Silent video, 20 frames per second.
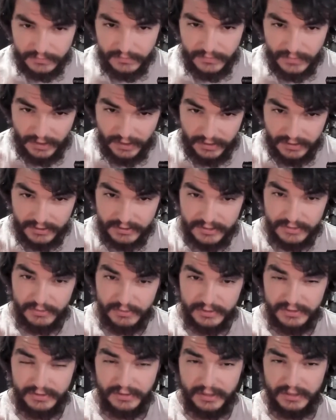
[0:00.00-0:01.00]
This is what
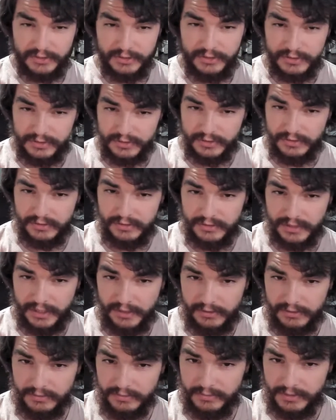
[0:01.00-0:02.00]
the ancients called
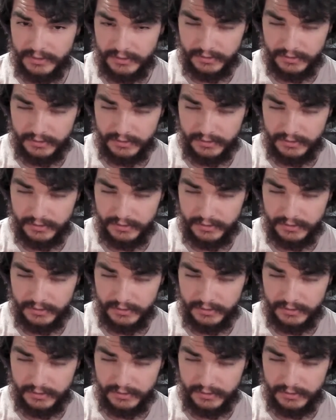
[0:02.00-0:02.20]
alchemy.